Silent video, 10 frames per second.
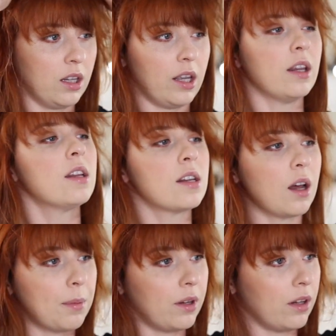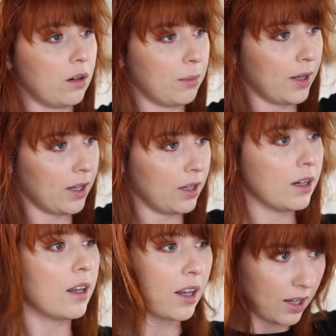clean this up a little bit,
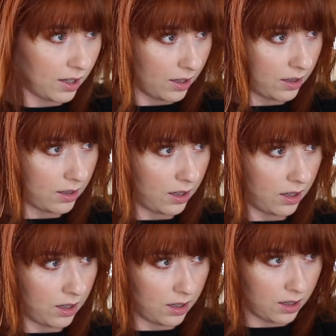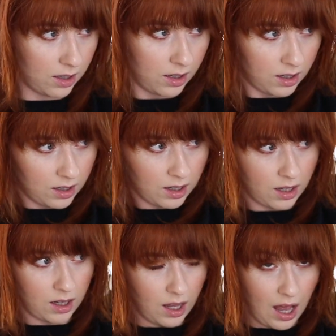and
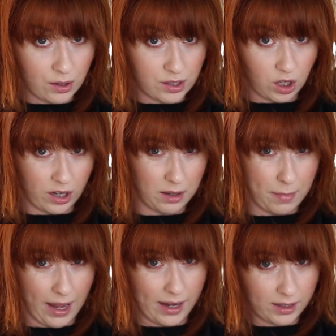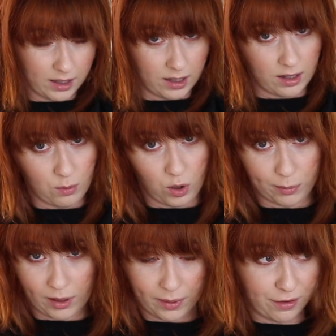I'll start in the back and then
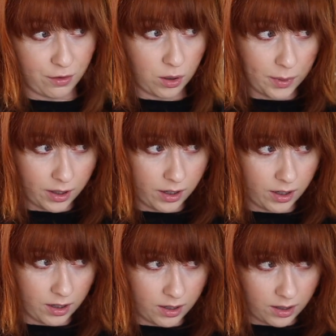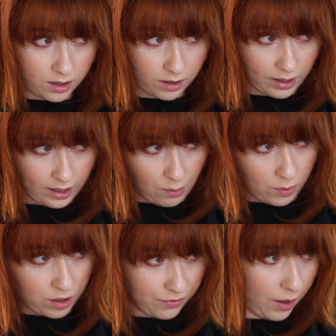work my way forward like I
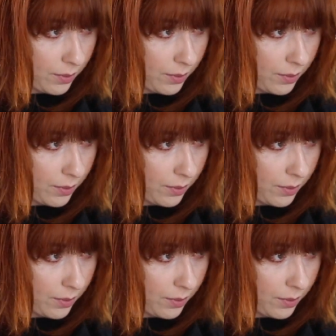would if I